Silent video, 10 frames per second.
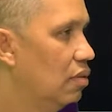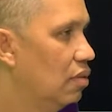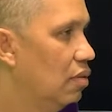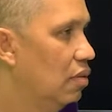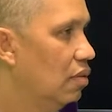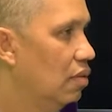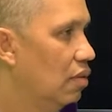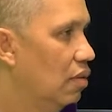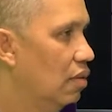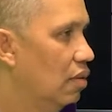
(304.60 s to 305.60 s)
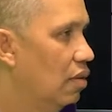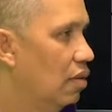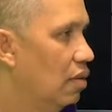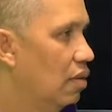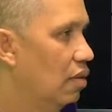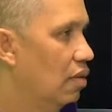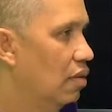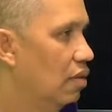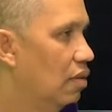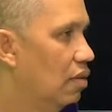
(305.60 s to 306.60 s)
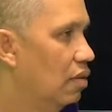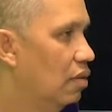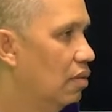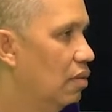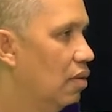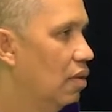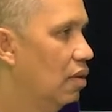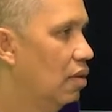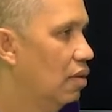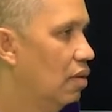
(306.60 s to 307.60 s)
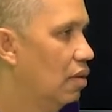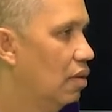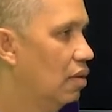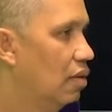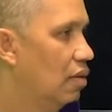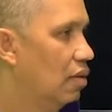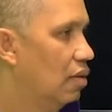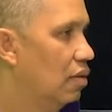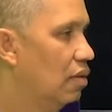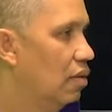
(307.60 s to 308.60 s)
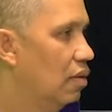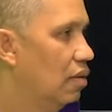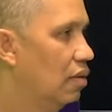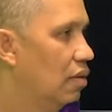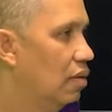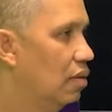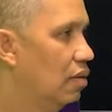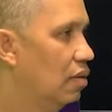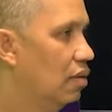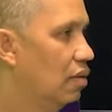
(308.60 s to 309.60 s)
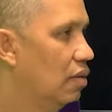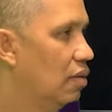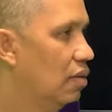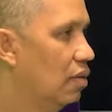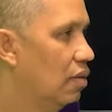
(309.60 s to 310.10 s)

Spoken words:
[no speech]